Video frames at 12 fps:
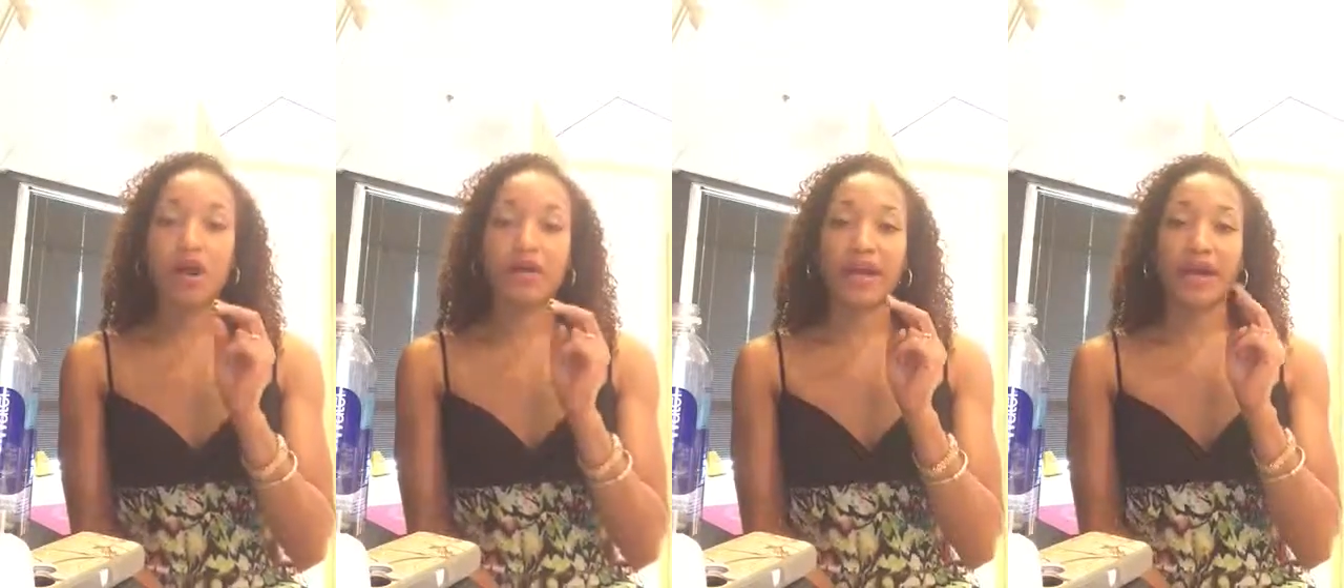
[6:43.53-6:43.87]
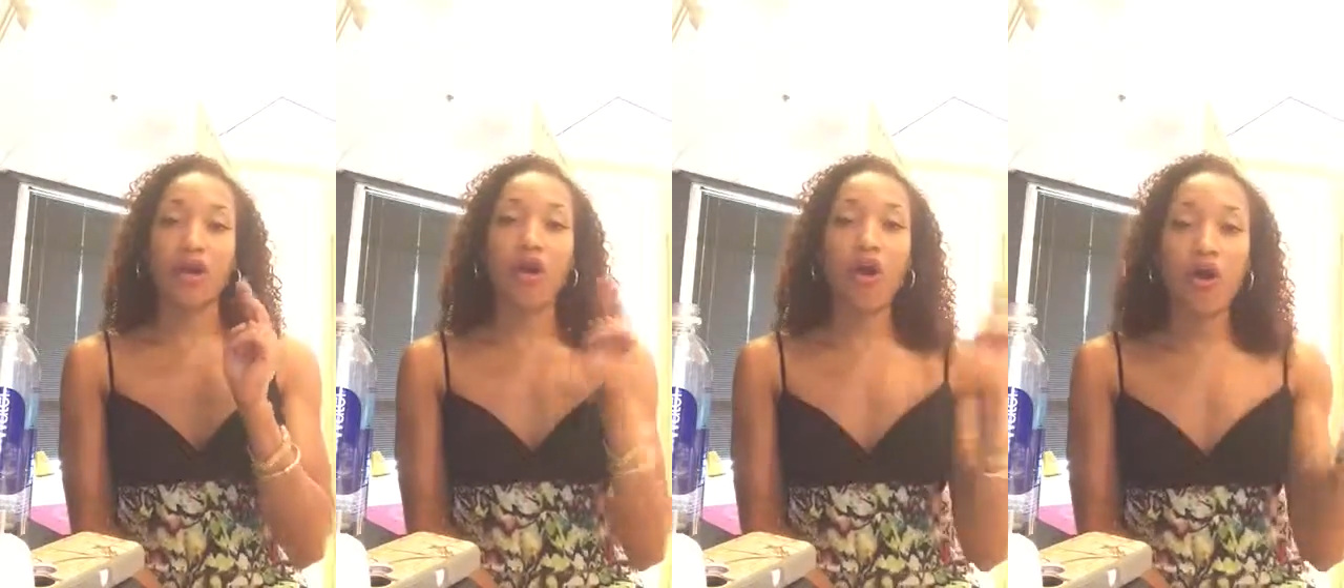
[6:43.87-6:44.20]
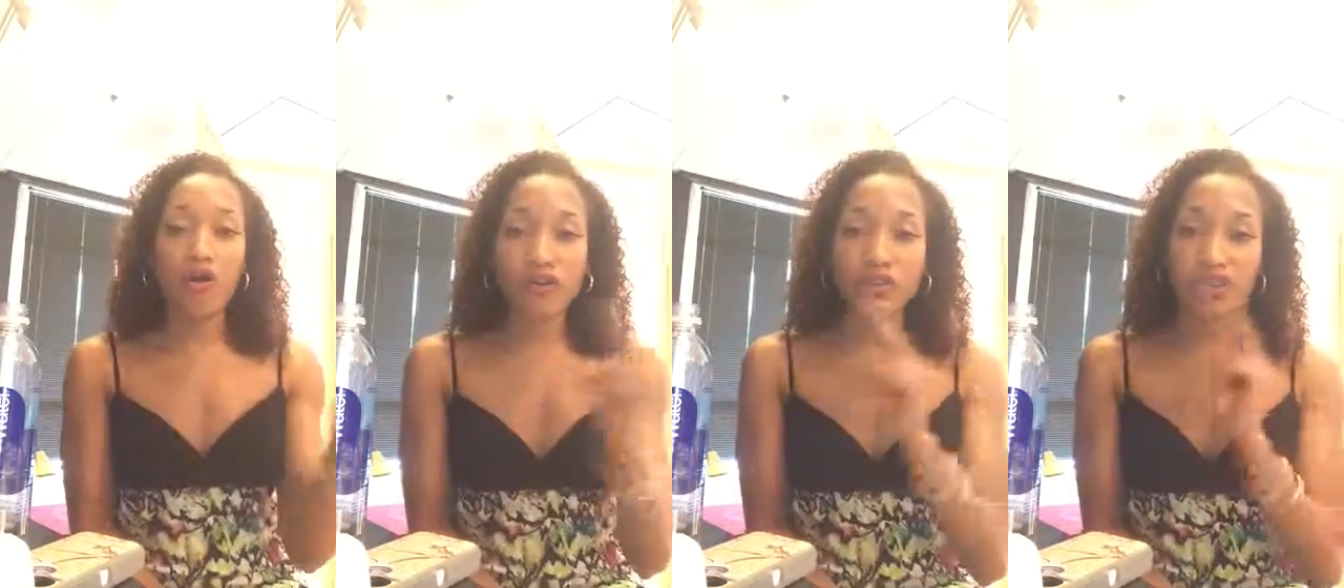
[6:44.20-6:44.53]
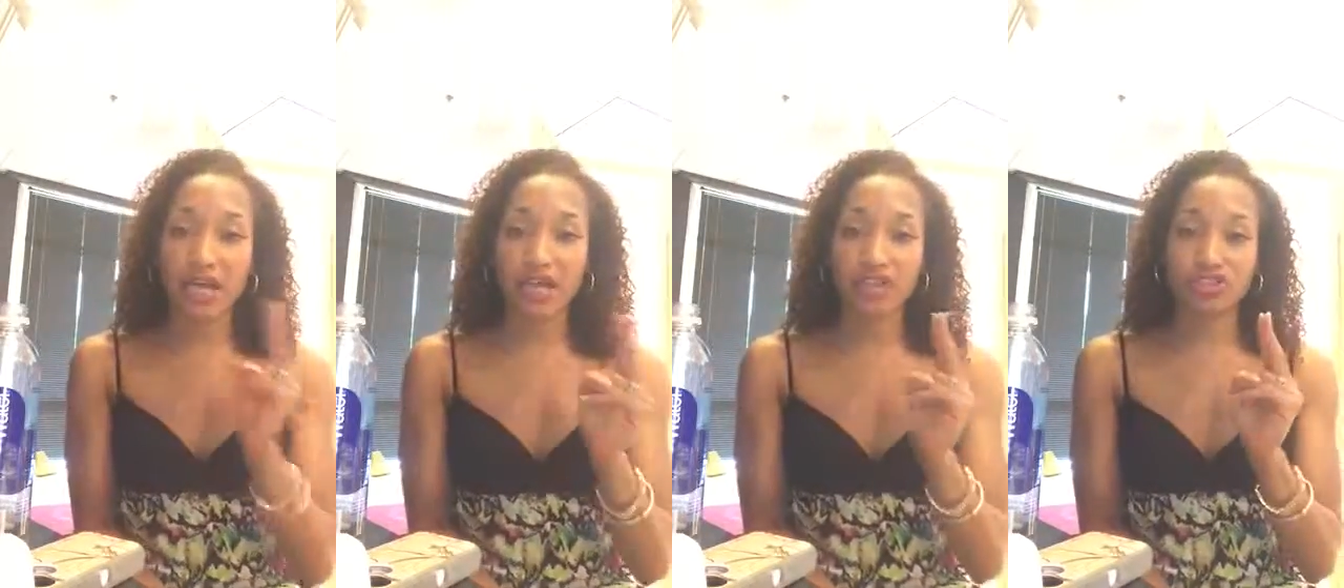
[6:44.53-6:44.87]
Okay, all the
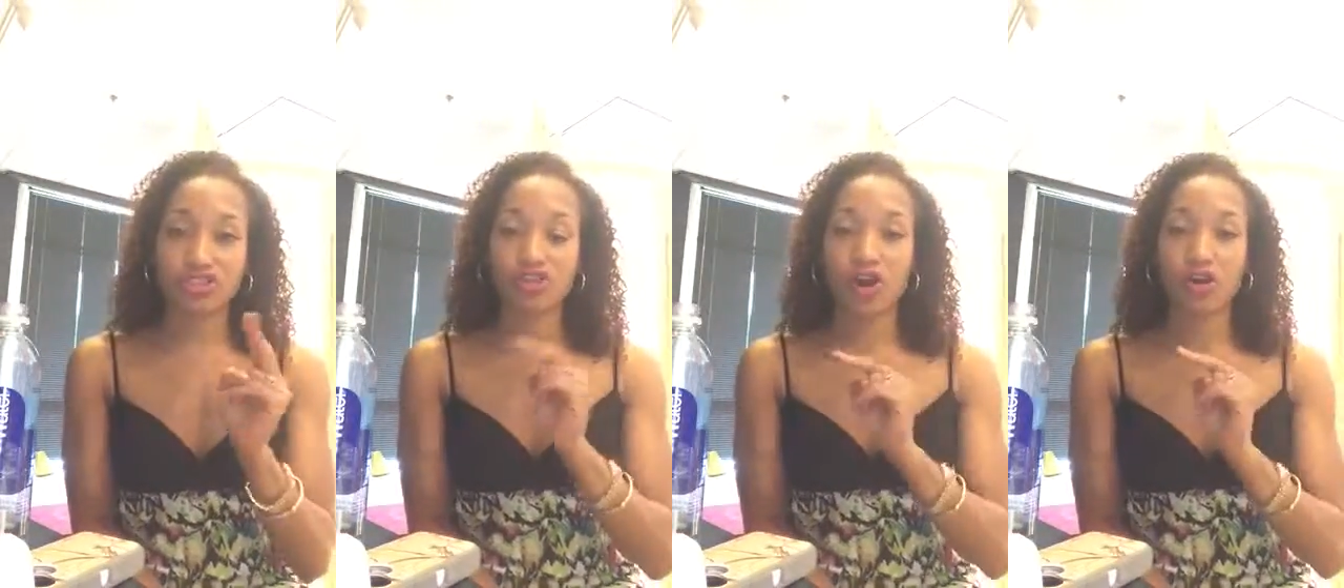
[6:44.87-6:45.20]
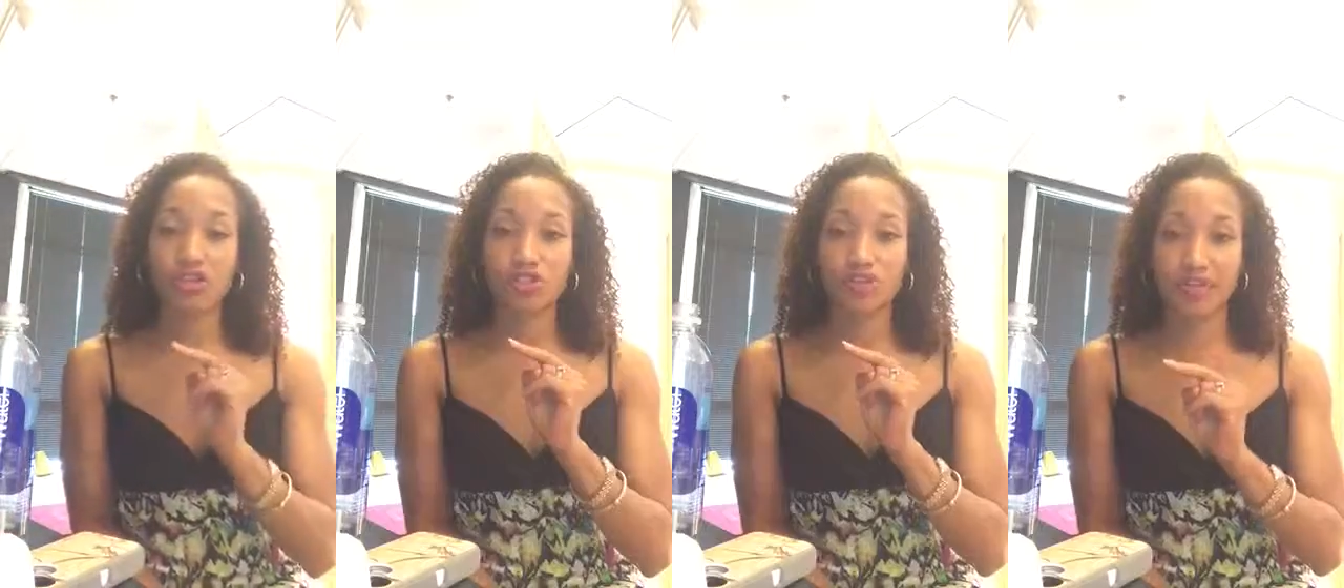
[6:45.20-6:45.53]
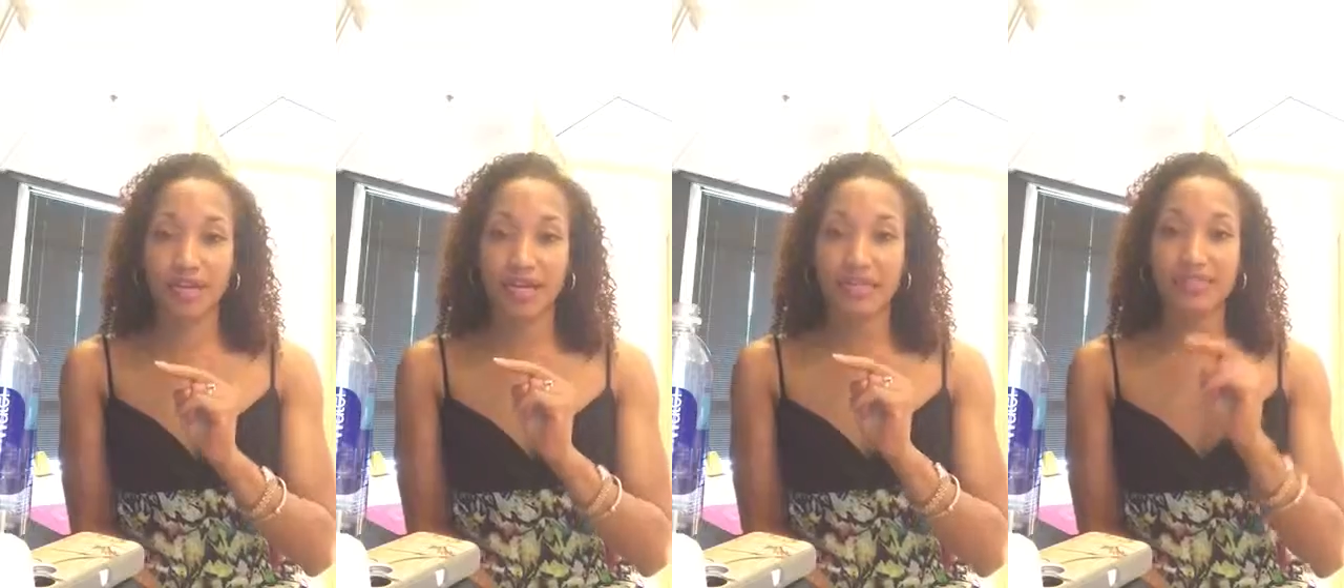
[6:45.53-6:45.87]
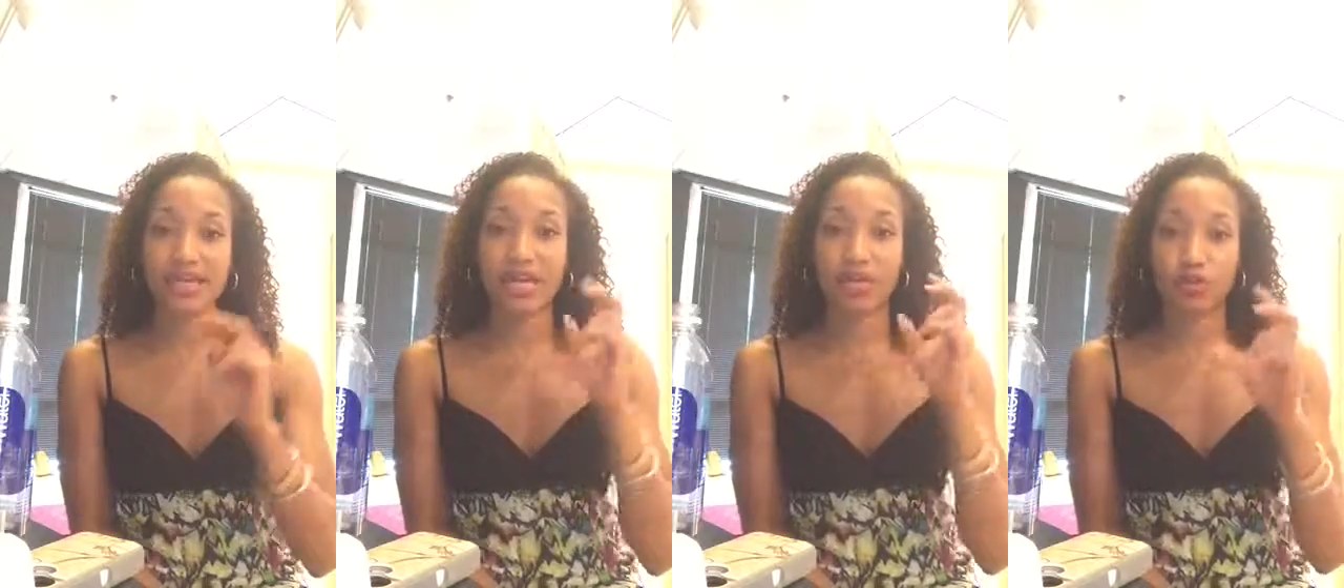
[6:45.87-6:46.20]
challenges also
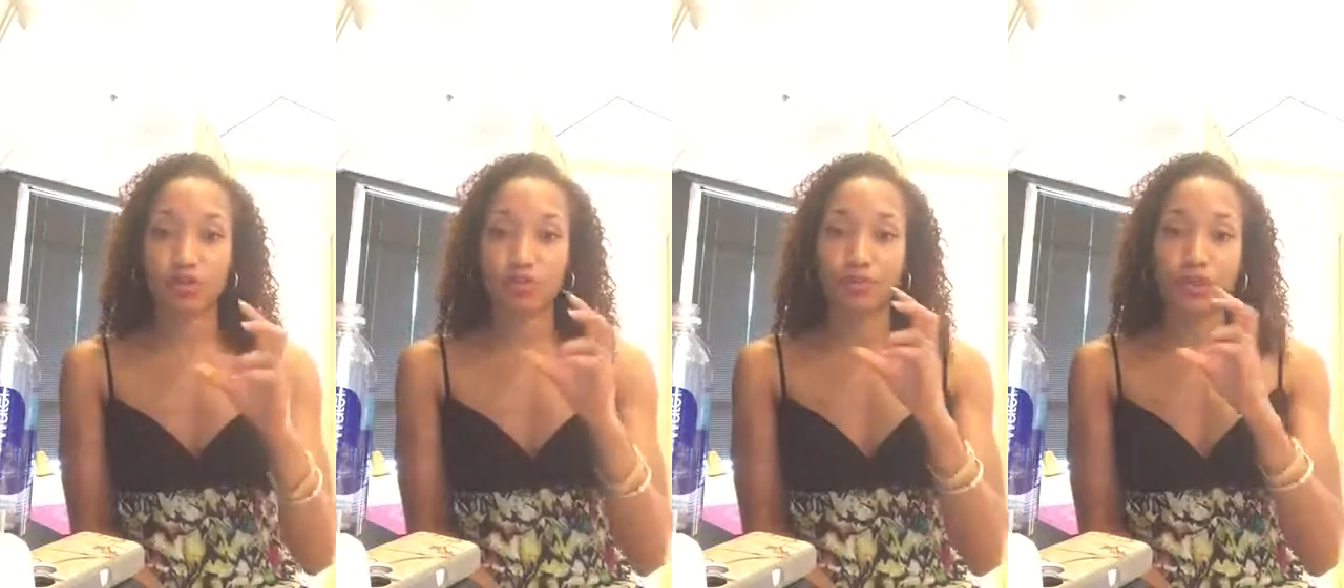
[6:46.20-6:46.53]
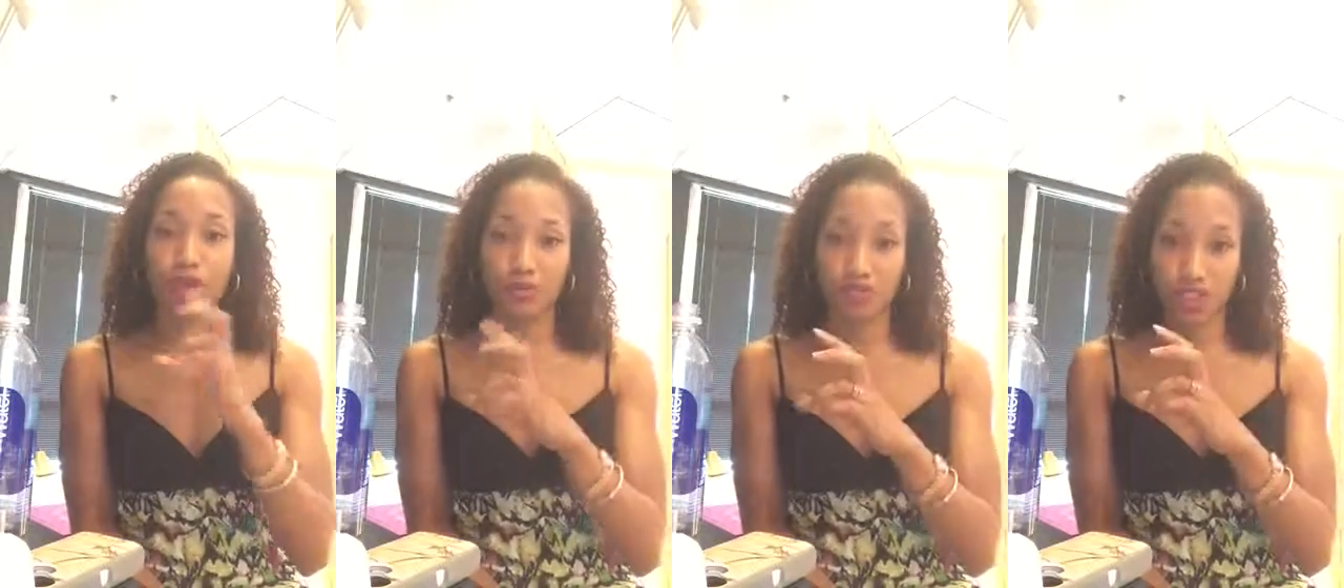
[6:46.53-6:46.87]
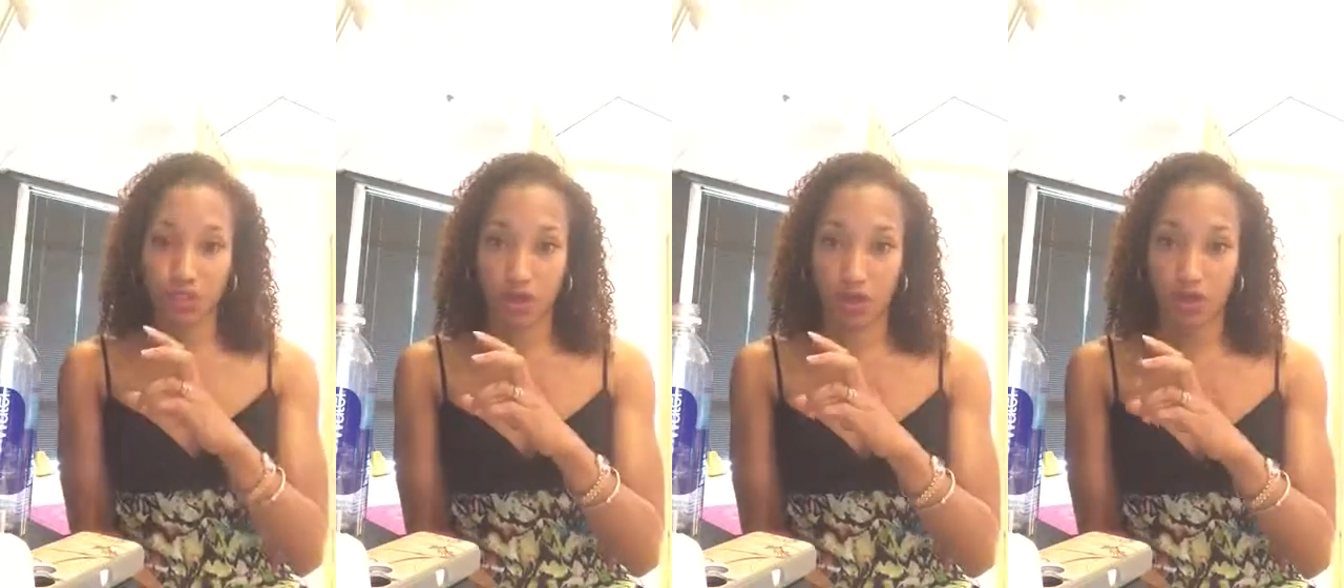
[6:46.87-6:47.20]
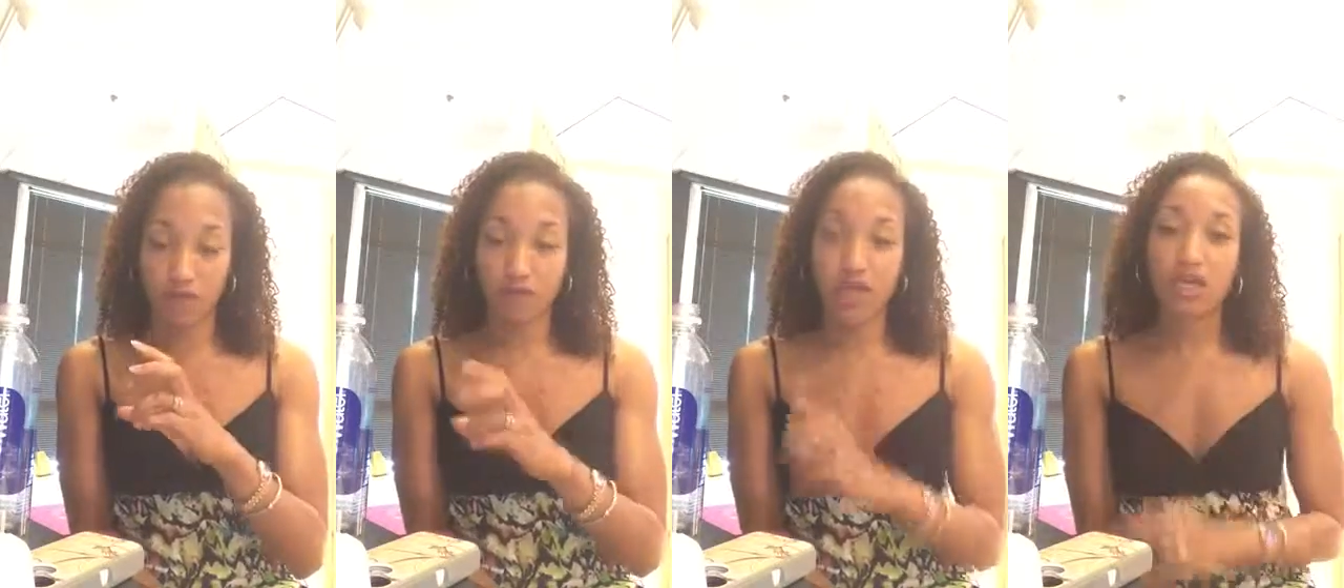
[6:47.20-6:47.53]
get a group coaching call.